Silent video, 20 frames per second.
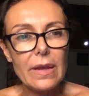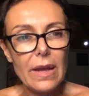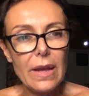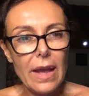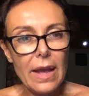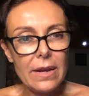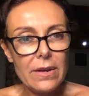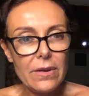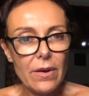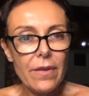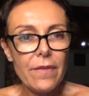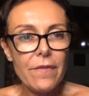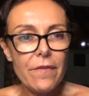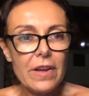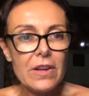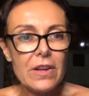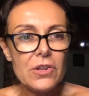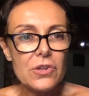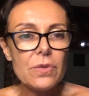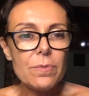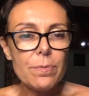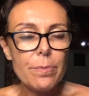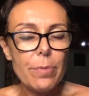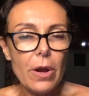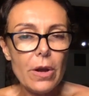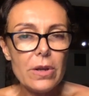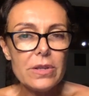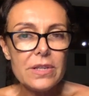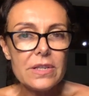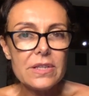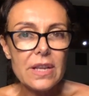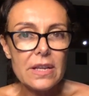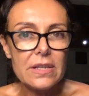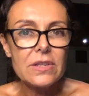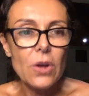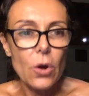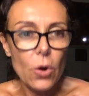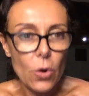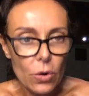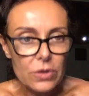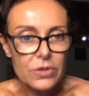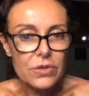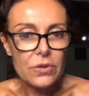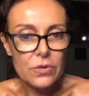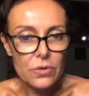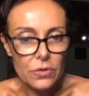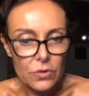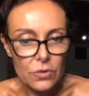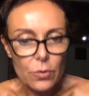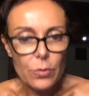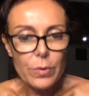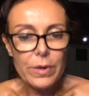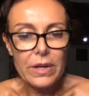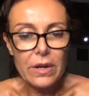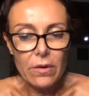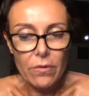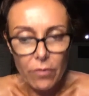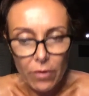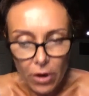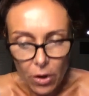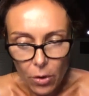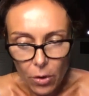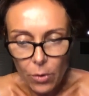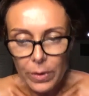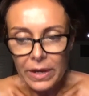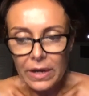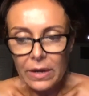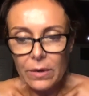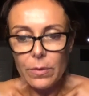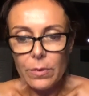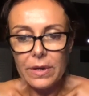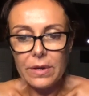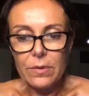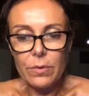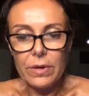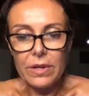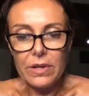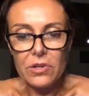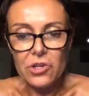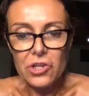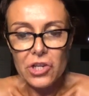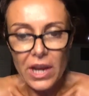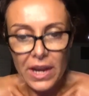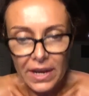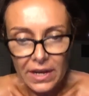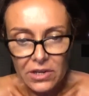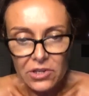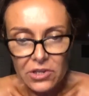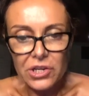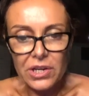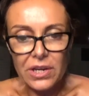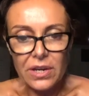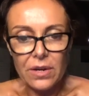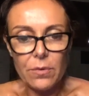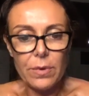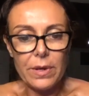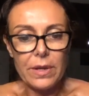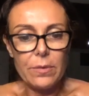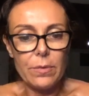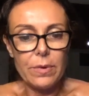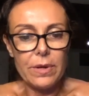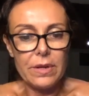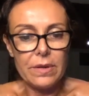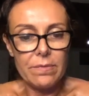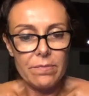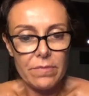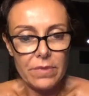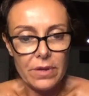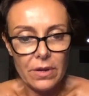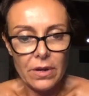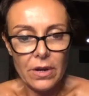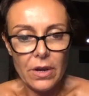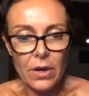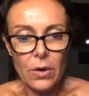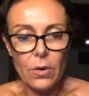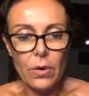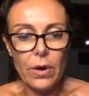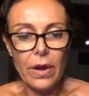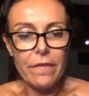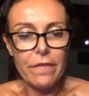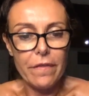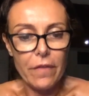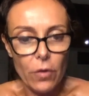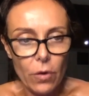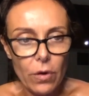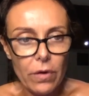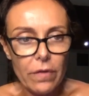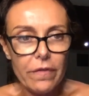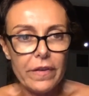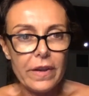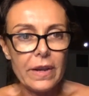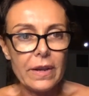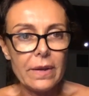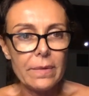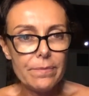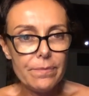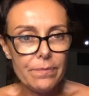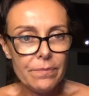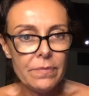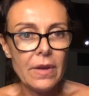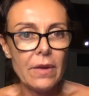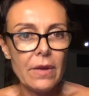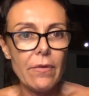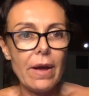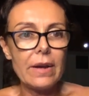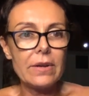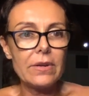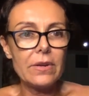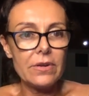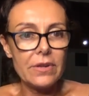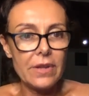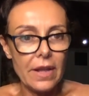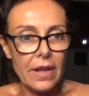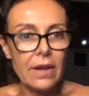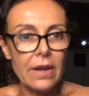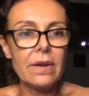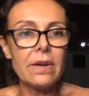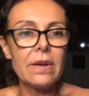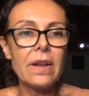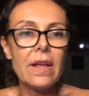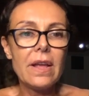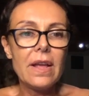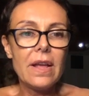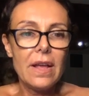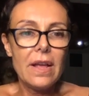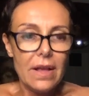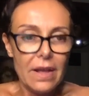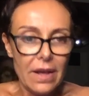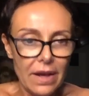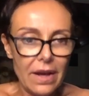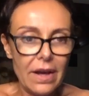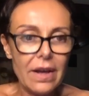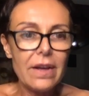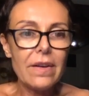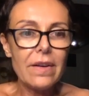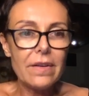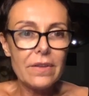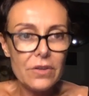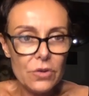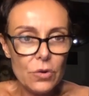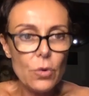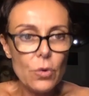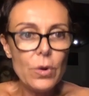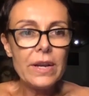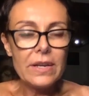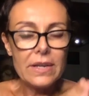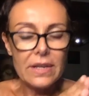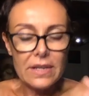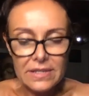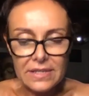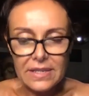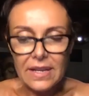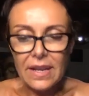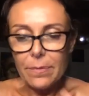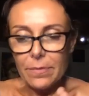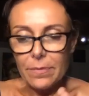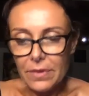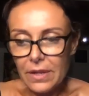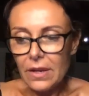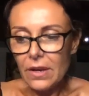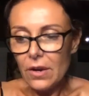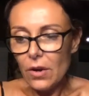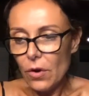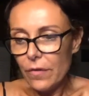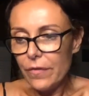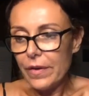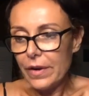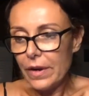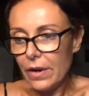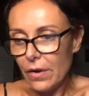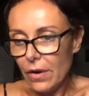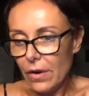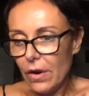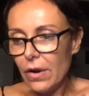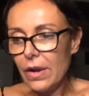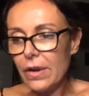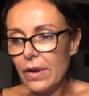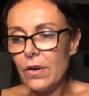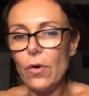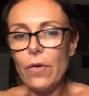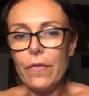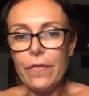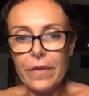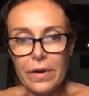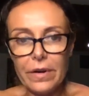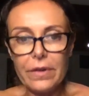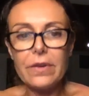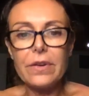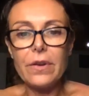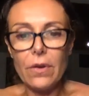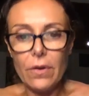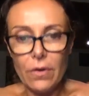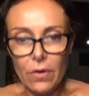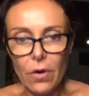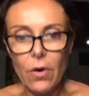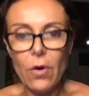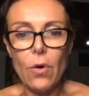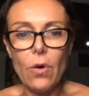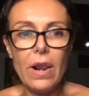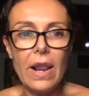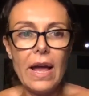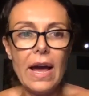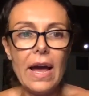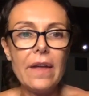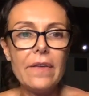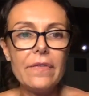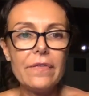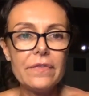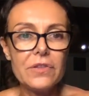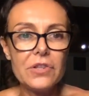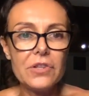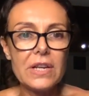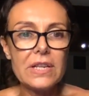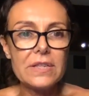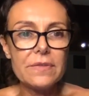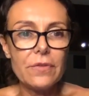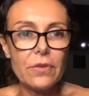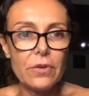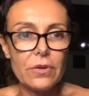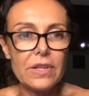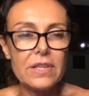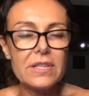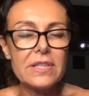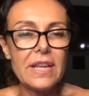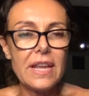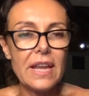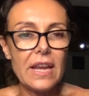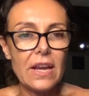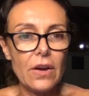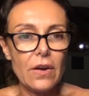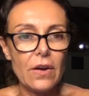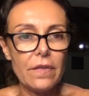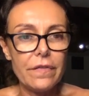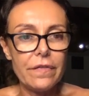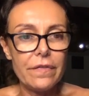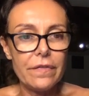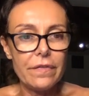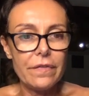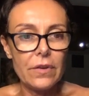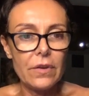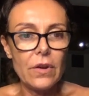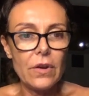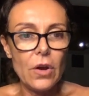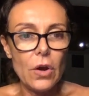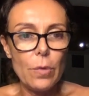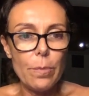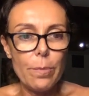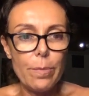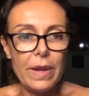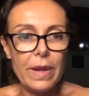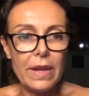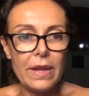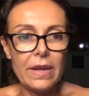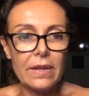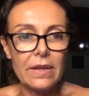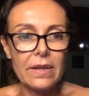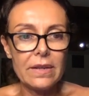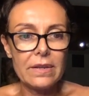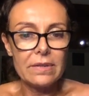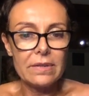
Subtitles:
and the reinvention process has also to do with growing, with changing, with evolving, rather than doing the same thing over and over your whole life just for the sake of being